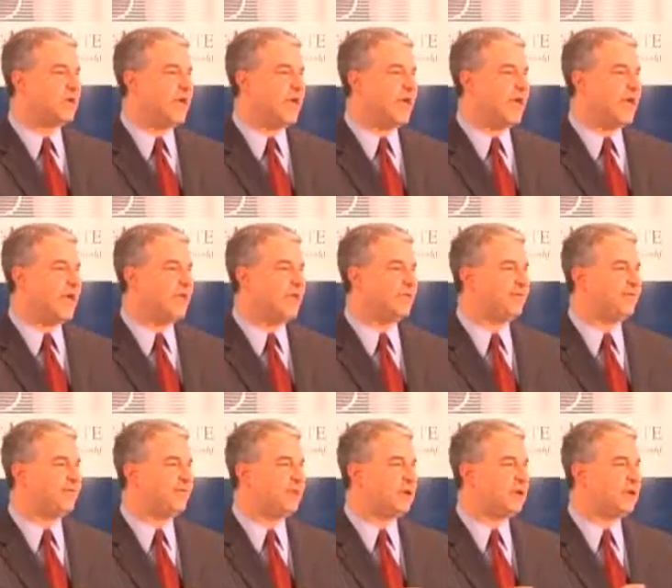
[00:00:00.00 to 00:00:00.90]

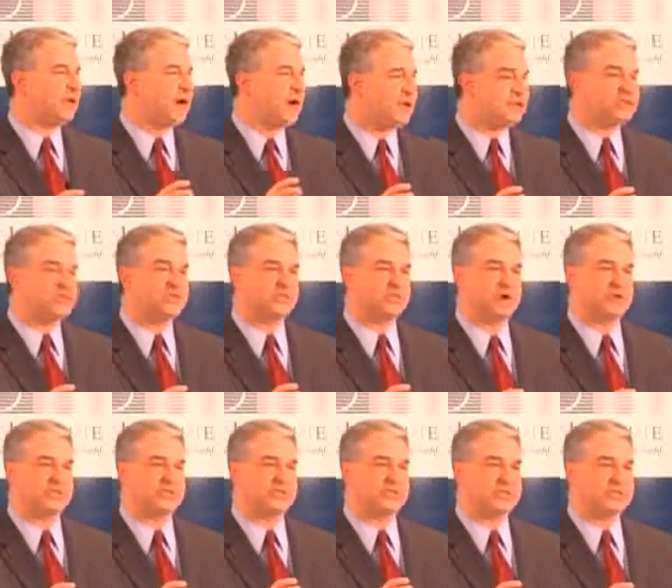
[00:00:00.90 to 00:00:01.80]
as
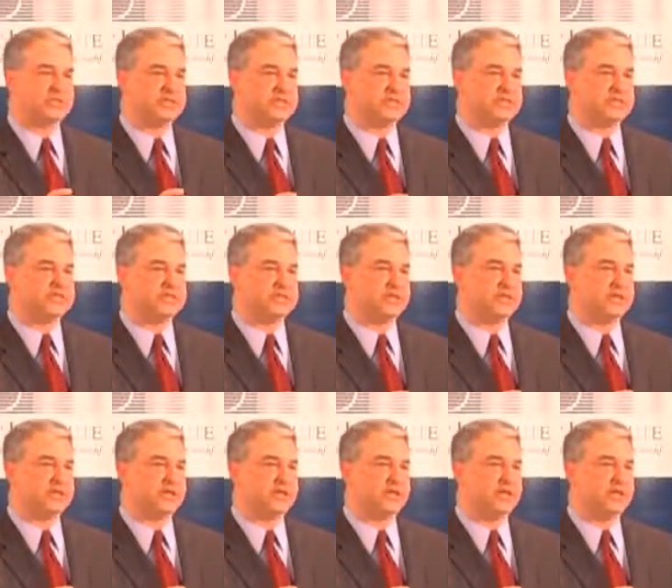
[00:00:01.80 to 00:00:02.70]
constructs that
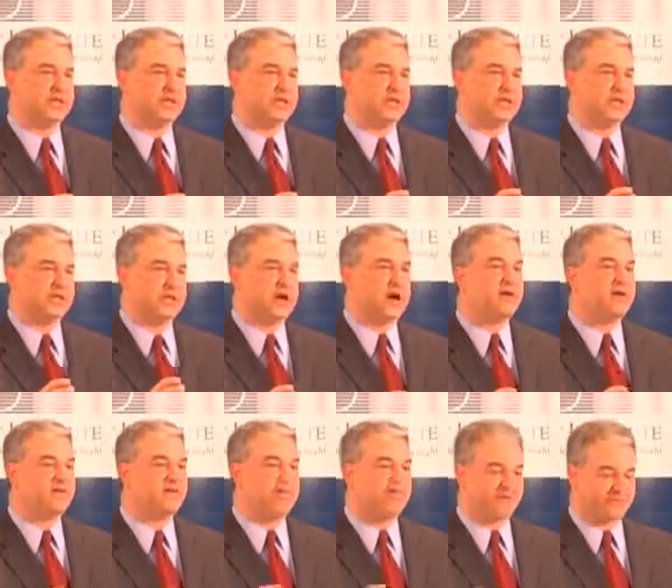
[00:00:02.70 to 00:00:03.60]
essentially
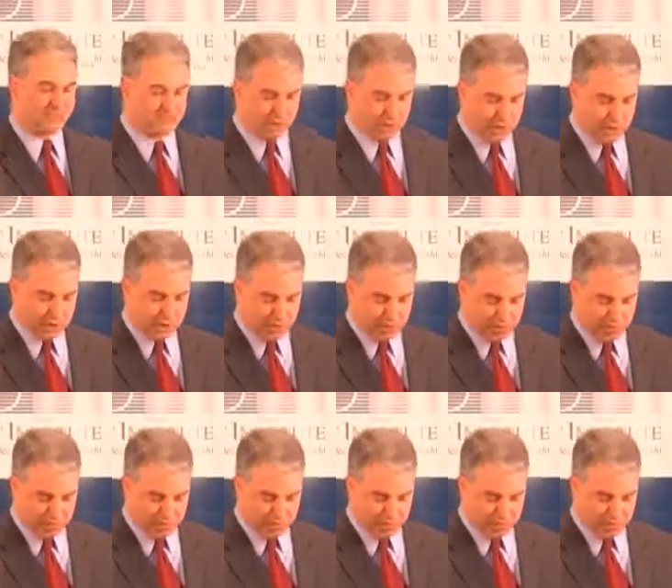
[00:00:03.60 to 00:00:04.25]
governments are called